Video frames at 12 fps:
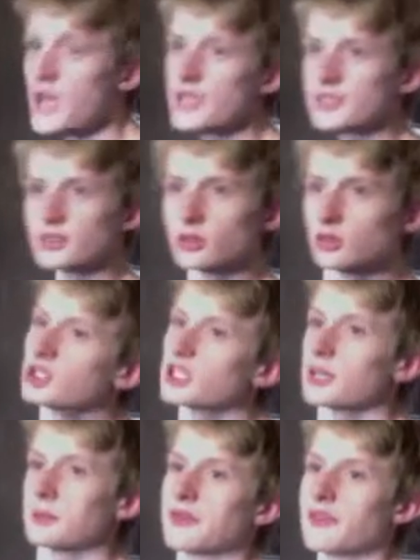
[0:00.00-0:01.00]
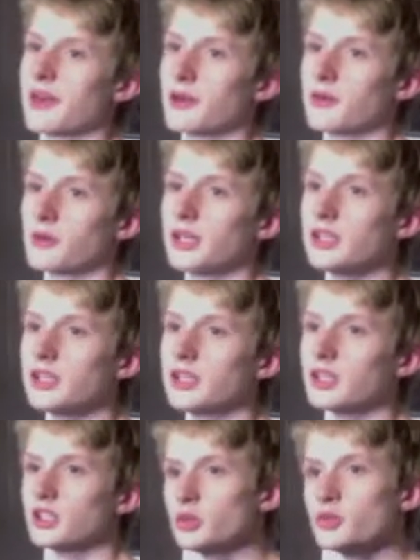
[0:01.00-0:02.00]
Don't look at me that way.
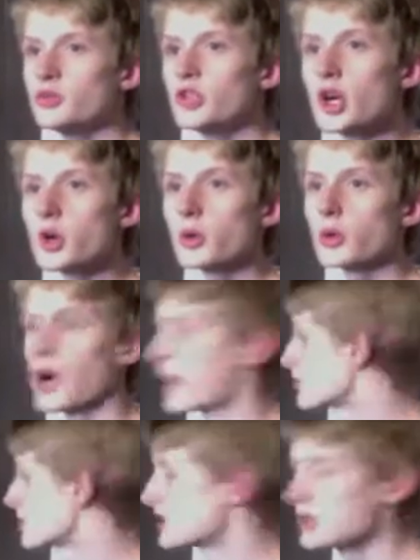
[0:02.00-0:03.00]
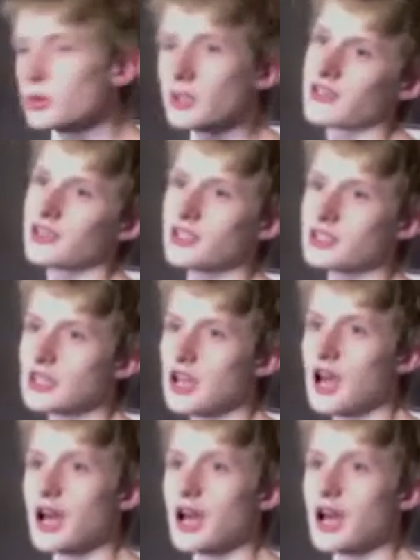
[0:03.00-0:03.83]
You know I was doing this.